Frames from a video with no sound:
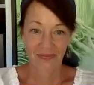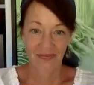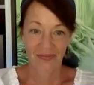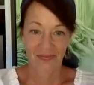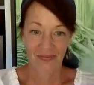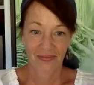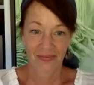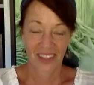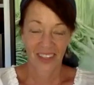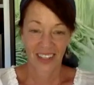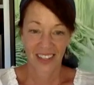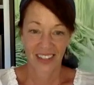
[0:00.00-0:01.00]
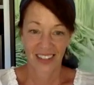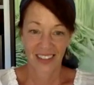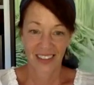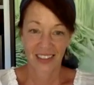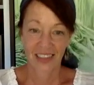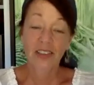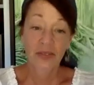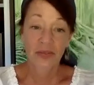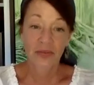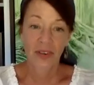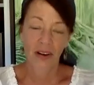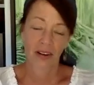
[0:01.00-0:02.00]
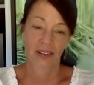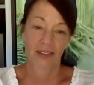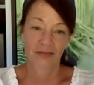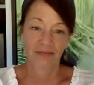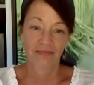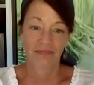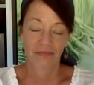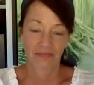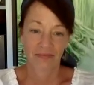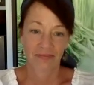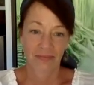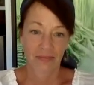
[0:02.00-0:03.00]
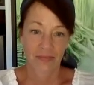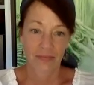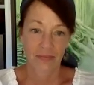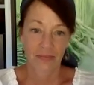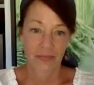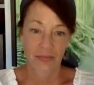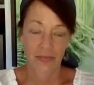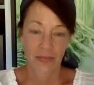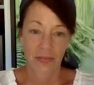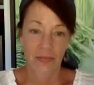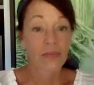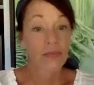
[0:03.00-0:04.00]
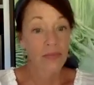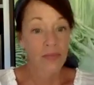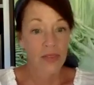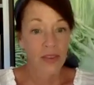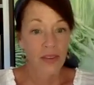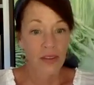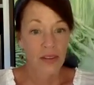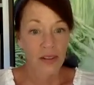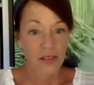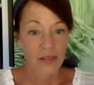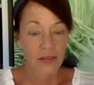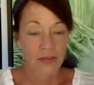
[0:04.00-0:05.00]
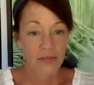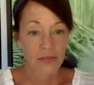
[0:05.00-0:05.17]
(silent)